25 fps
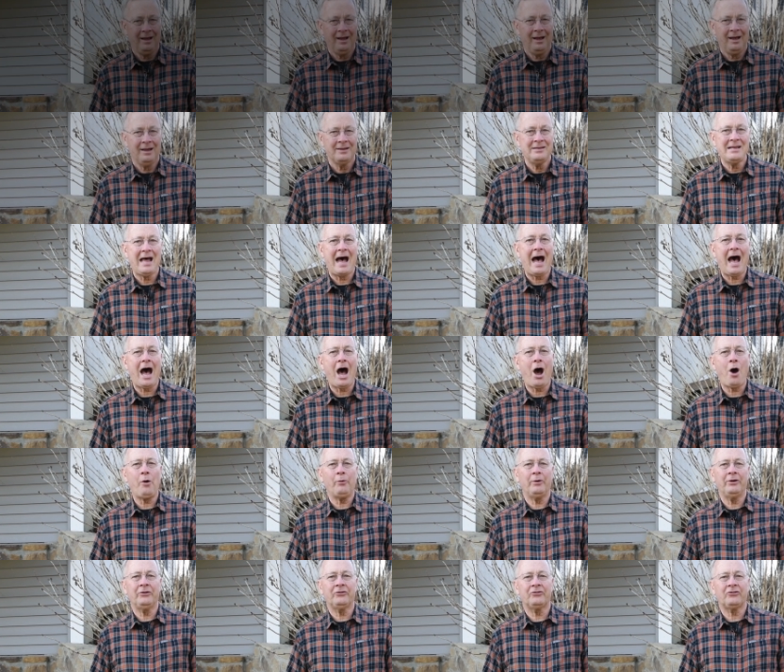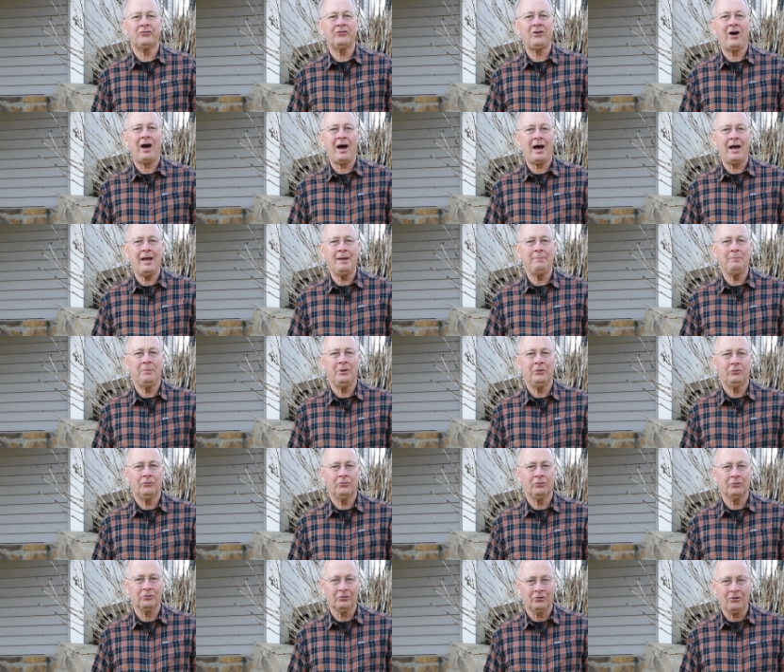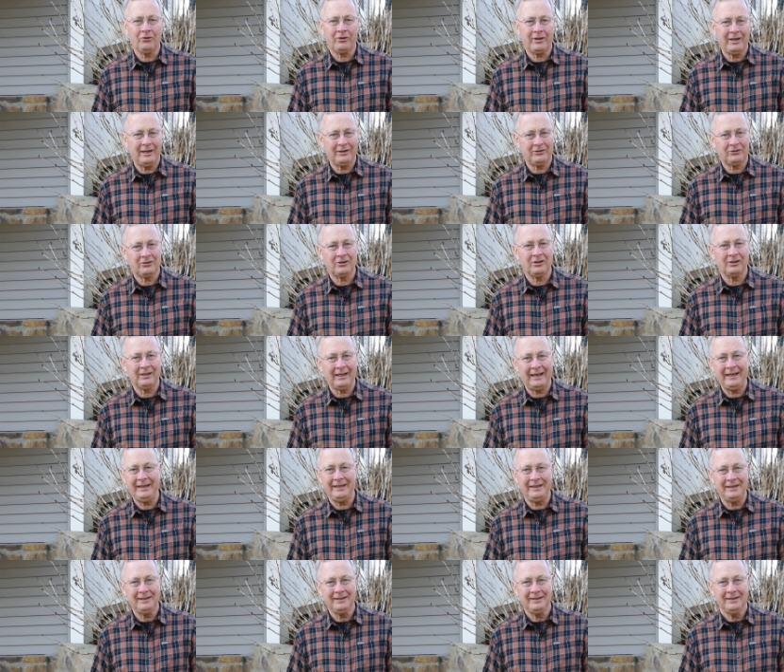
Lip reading: Now it's time to look at clay.